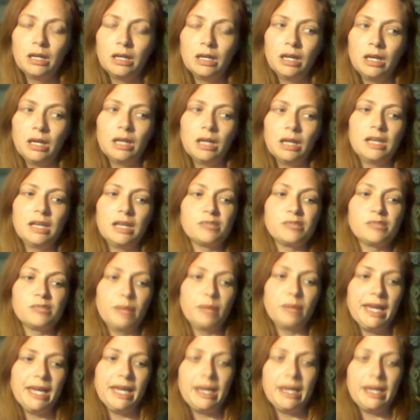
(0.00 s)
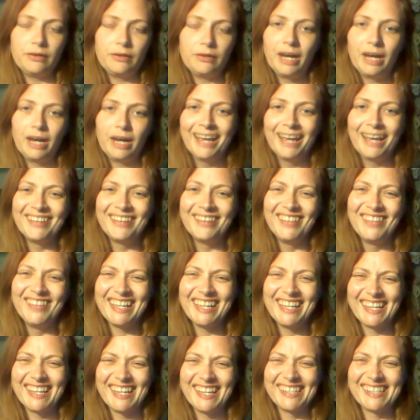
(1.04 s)
explain, right?
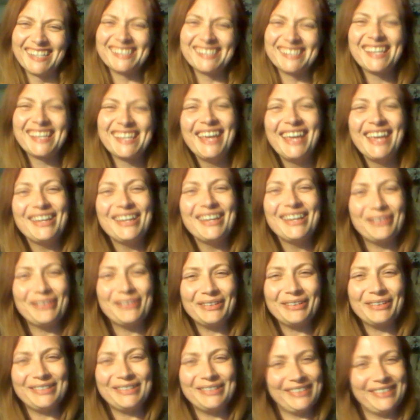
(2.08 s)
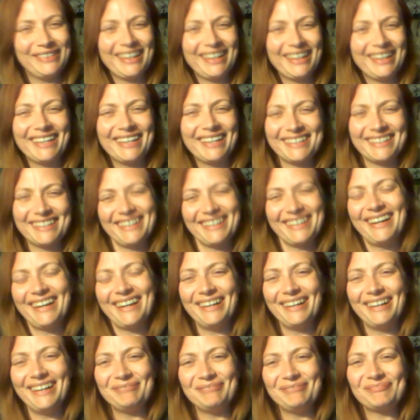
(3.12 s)
Because you were like,
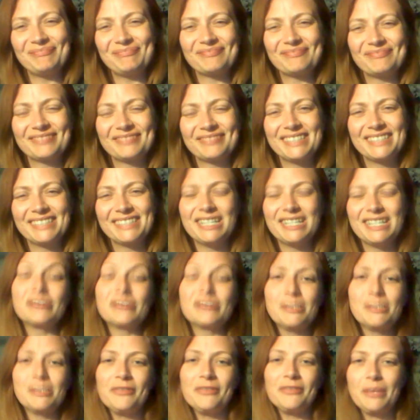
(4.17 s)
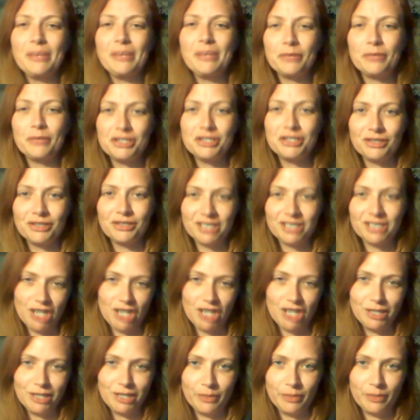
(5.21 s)
you know, some of them were
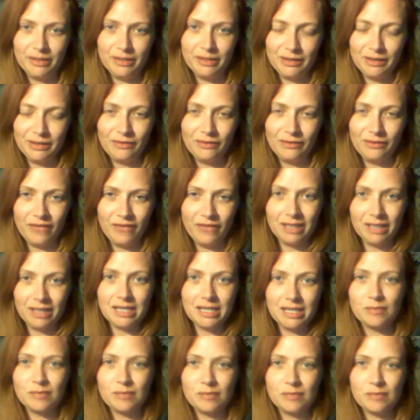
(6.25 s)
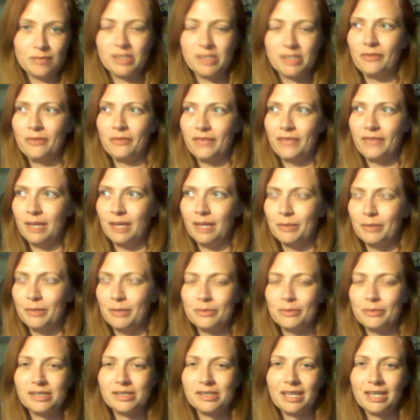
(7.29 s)
genuine feelings, but some of them it
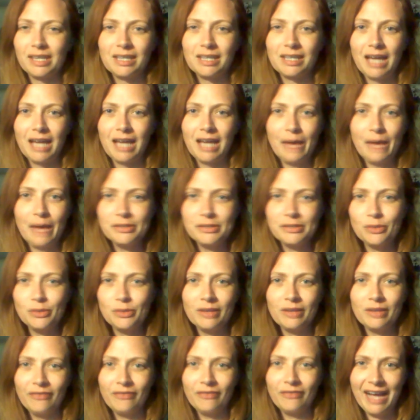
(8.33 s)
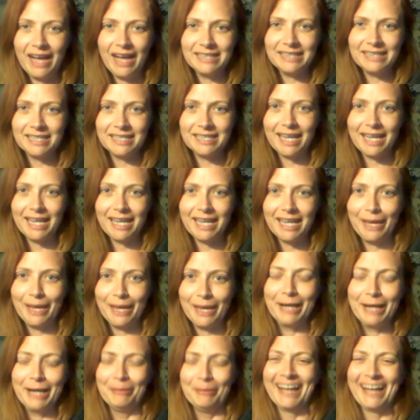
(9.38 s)
was like, I was doing fine today, why
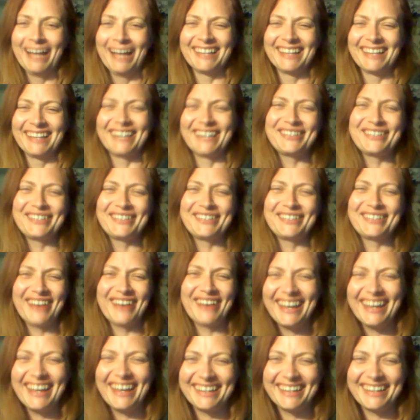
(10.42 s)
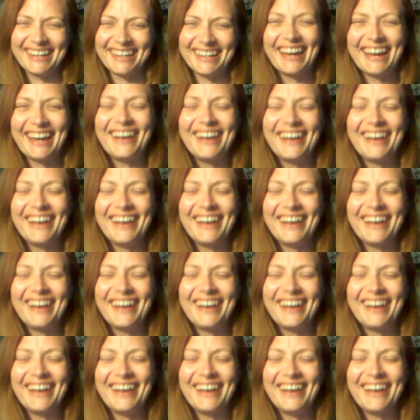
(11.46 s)
am I like crying now?